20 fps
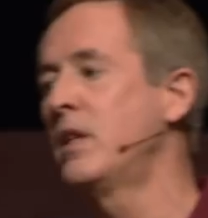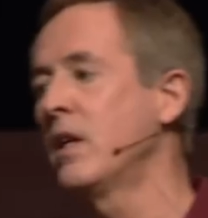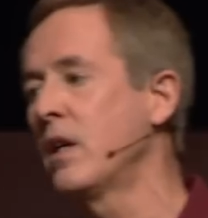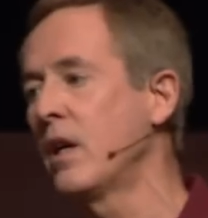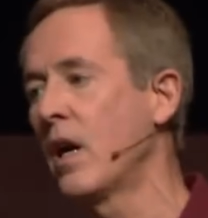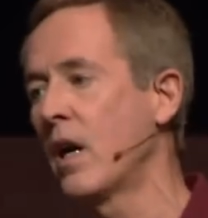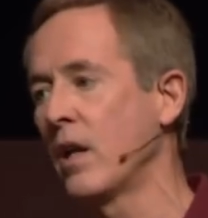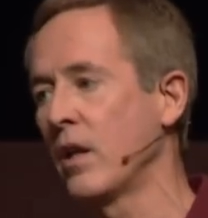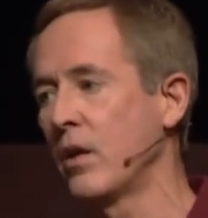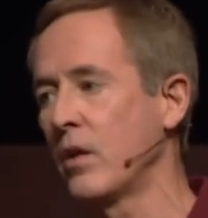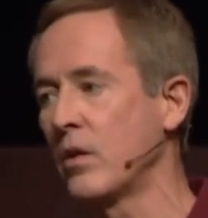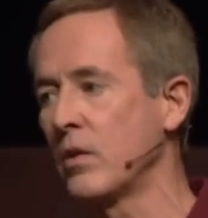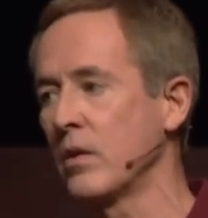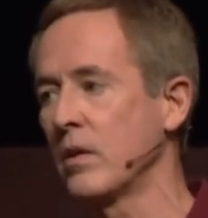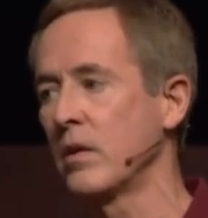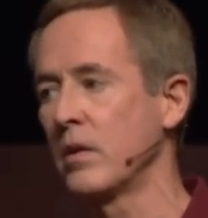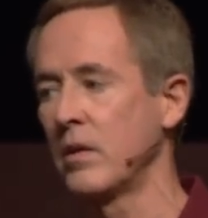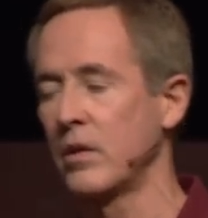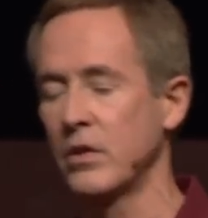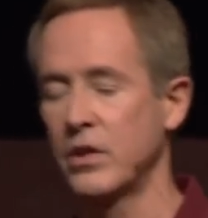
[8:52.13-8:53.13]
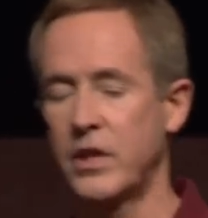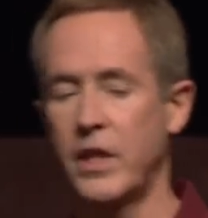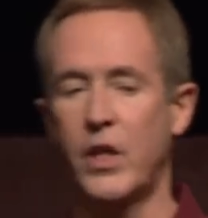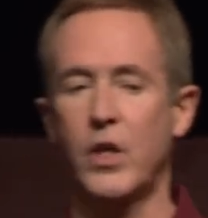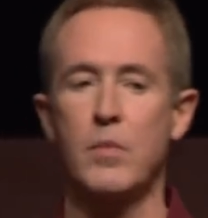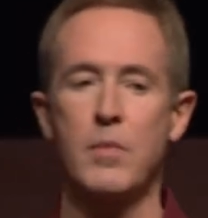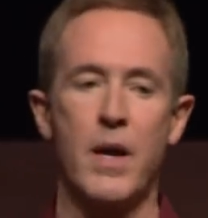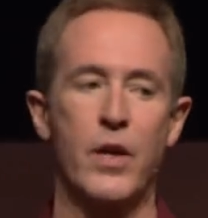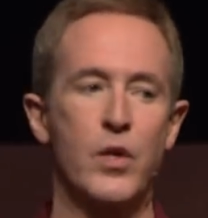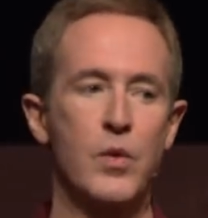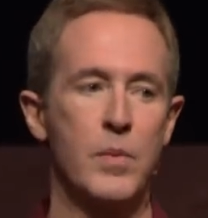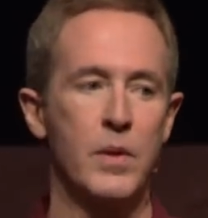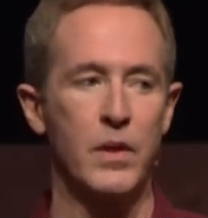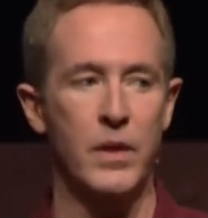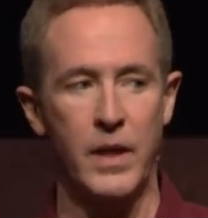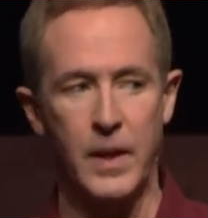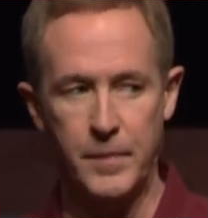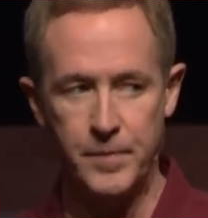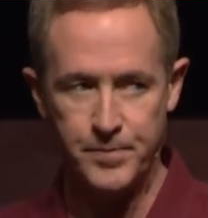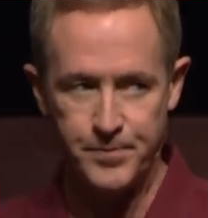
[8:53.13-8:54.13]
me tell you a little secret about
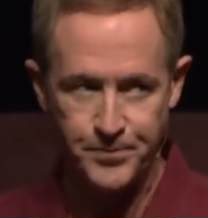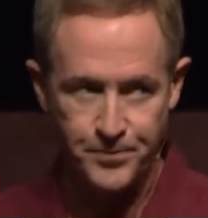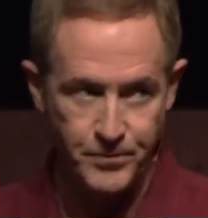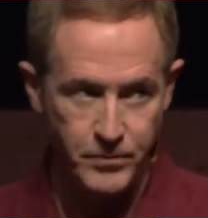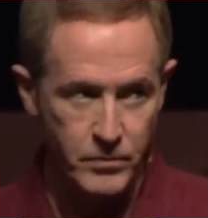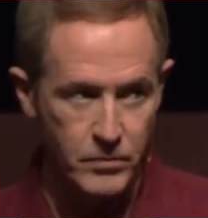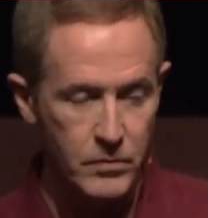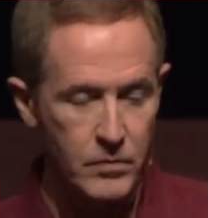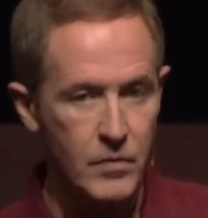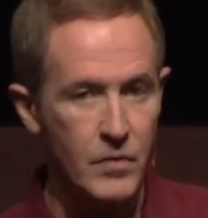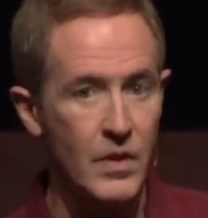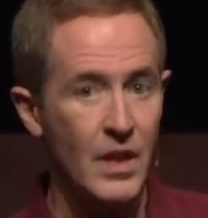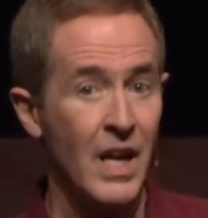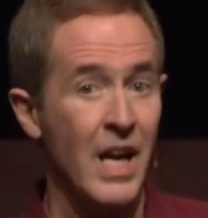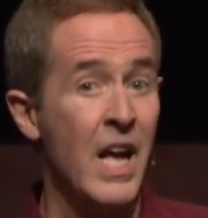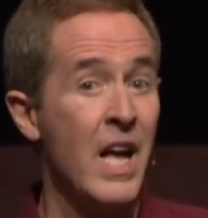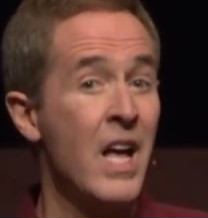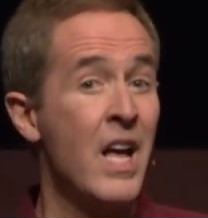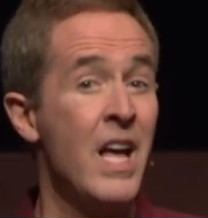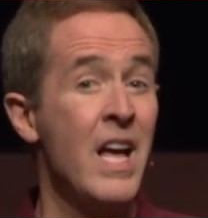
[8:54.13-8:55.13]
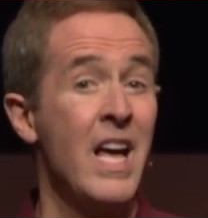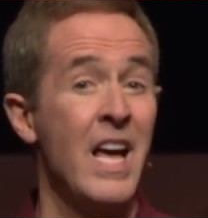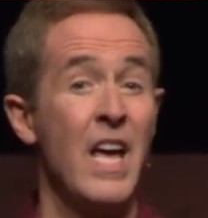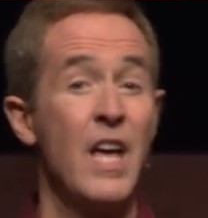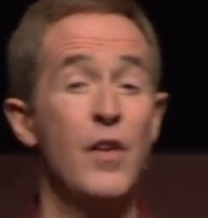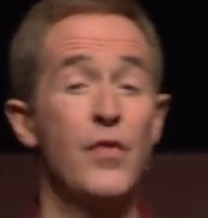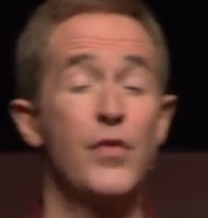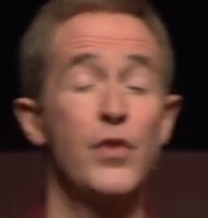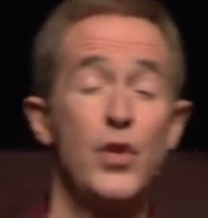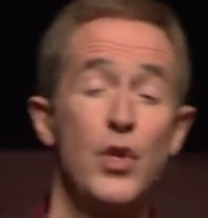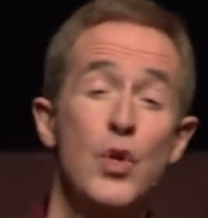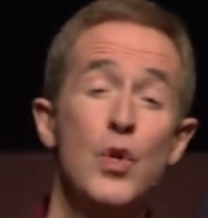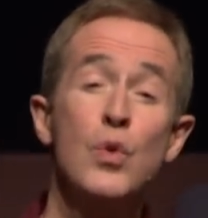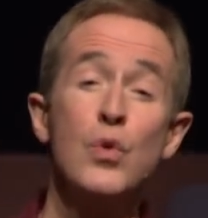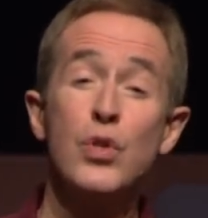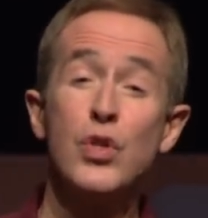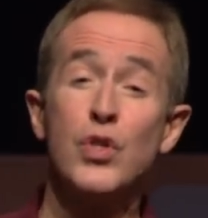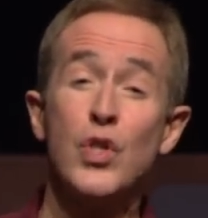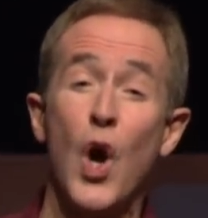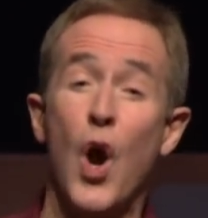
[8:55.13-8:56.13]
humility. If
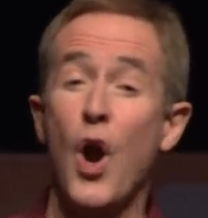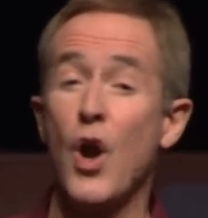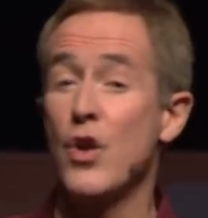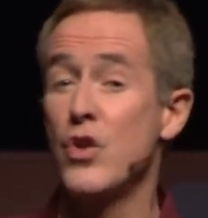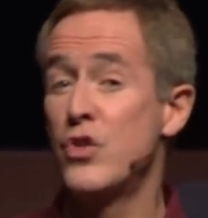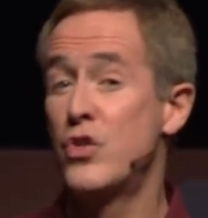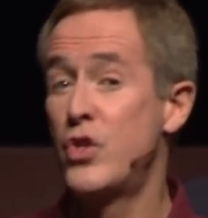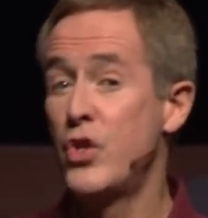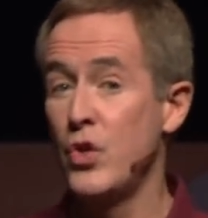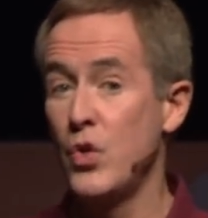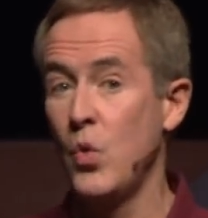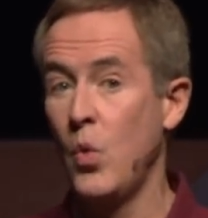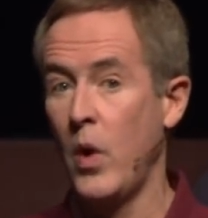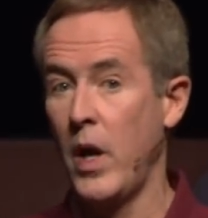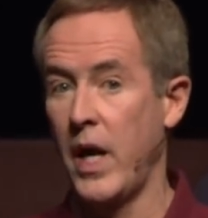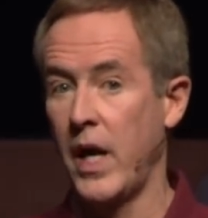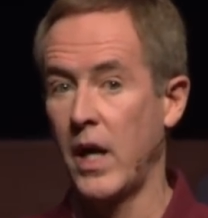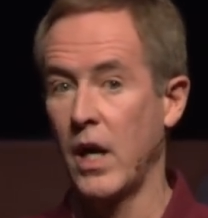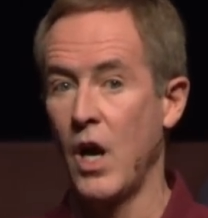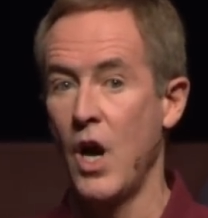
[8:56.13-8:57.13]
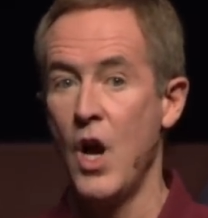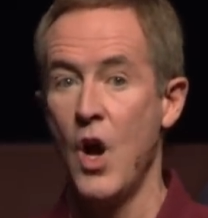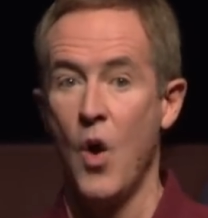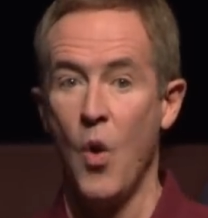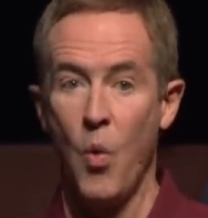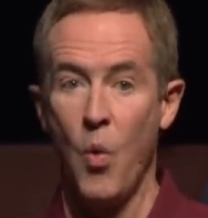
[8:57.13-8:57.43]
you start doing